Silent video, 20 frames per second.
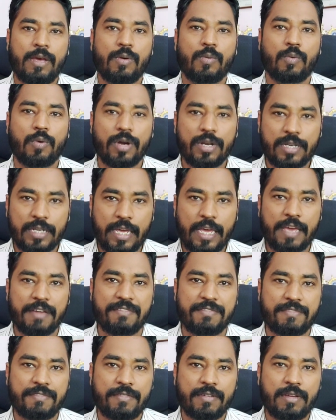What
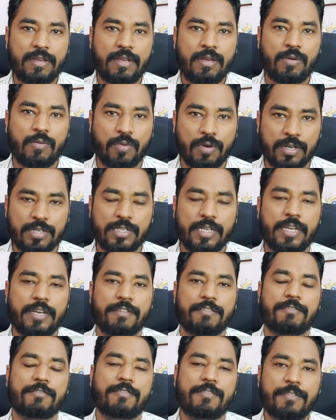if? What
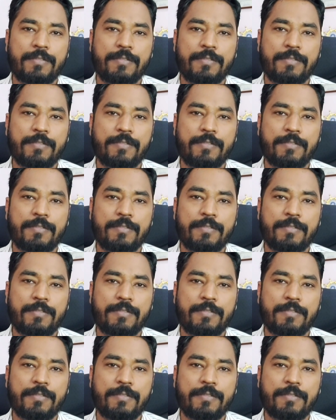if?